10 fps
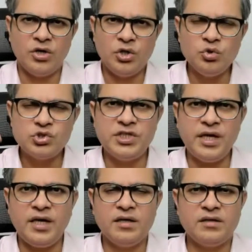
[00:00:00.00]
You
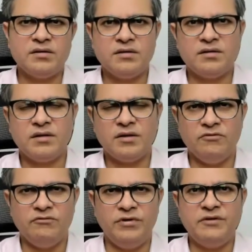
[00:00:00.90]
see,
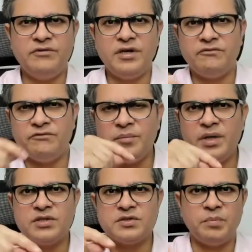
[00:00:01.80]
whenever a
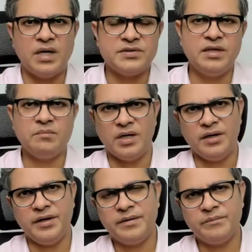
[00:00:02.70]
woman is passing
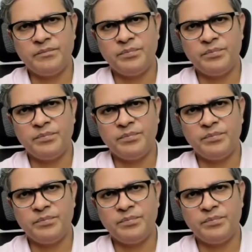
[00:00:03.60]
by,